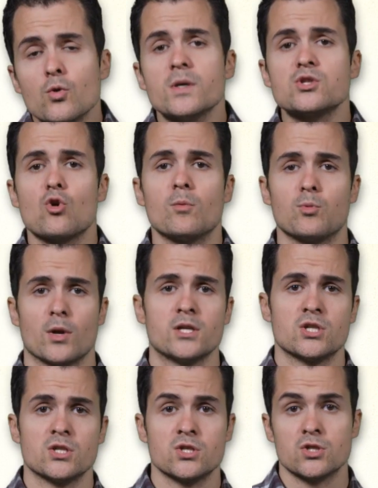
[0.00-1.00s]
US
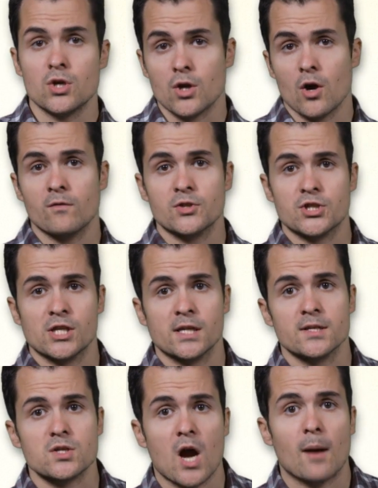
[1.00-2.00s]
corporations took over
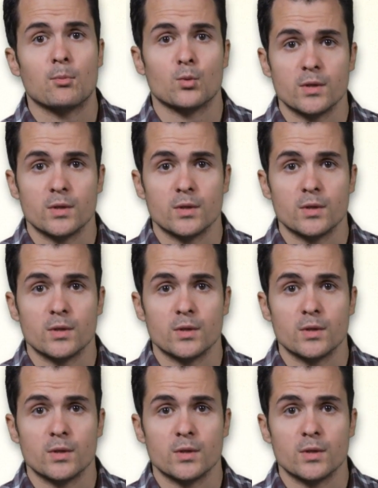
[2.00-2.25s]
Chile's copper